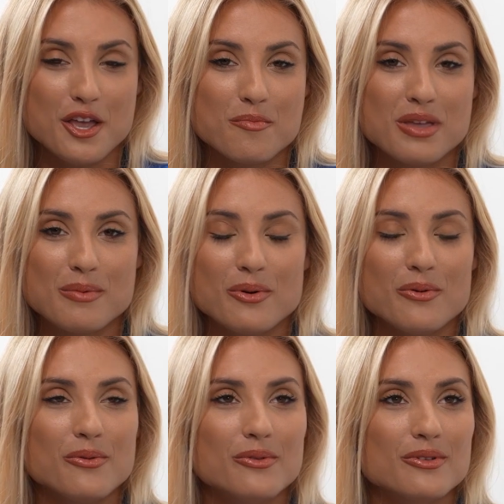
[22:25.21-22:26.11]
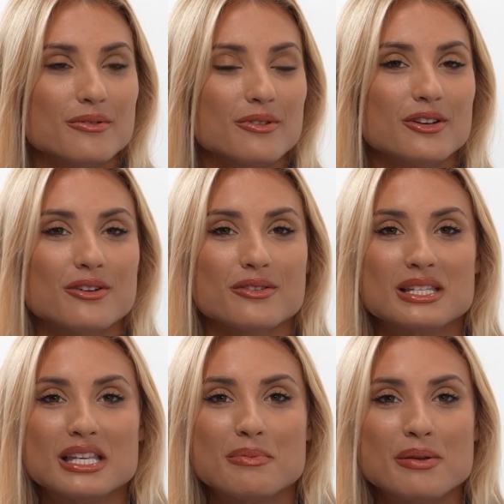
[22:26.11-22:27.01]
people, you know,
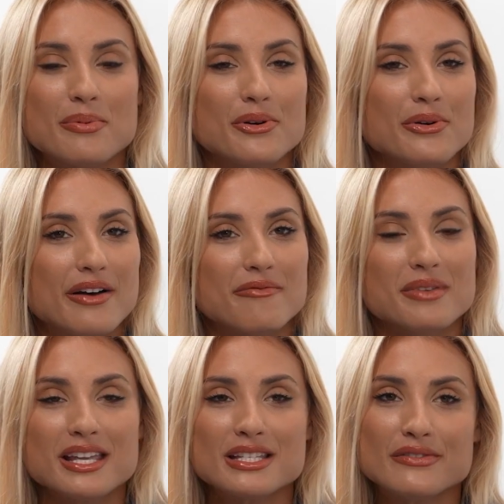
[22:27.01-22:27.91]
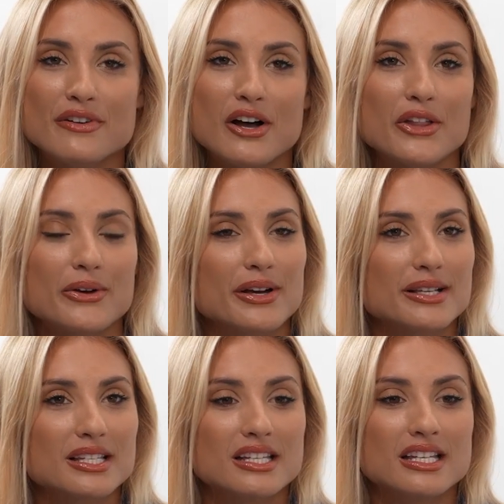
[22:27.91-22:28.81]
see people who have millions of
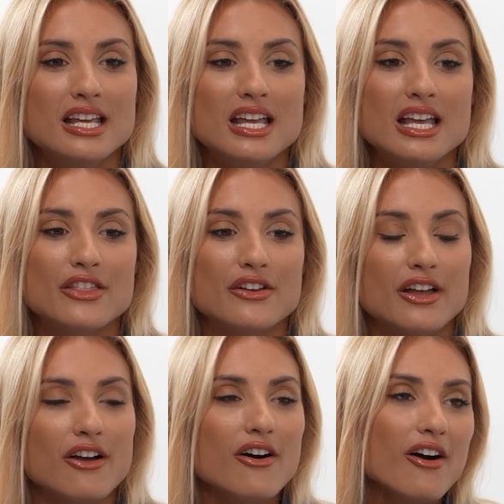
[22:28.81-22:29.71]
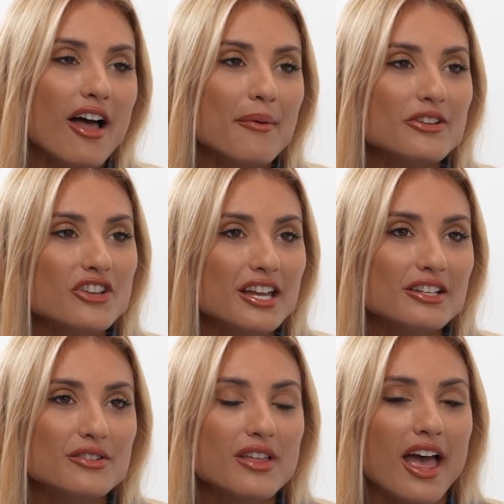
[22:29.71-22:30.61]
followers and they're like, oh, I wish I could
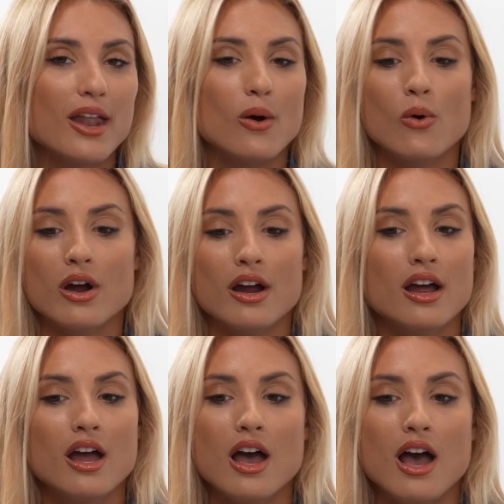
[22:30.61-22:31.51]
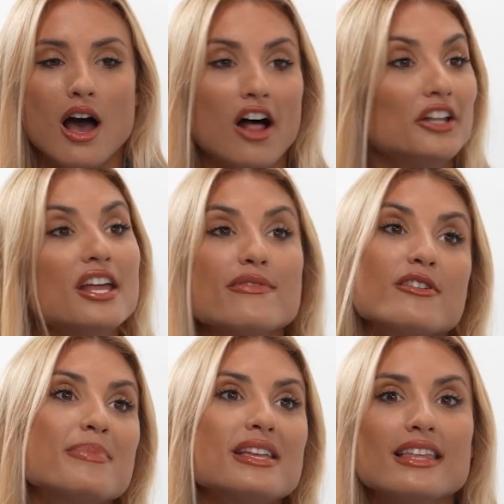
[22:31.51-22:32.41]
do that, or I'll never
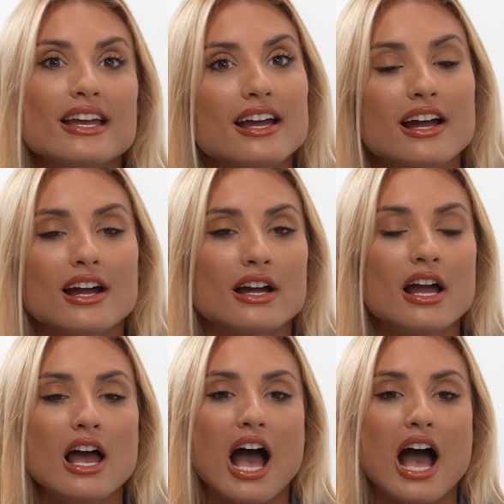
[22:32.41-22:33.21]
be there.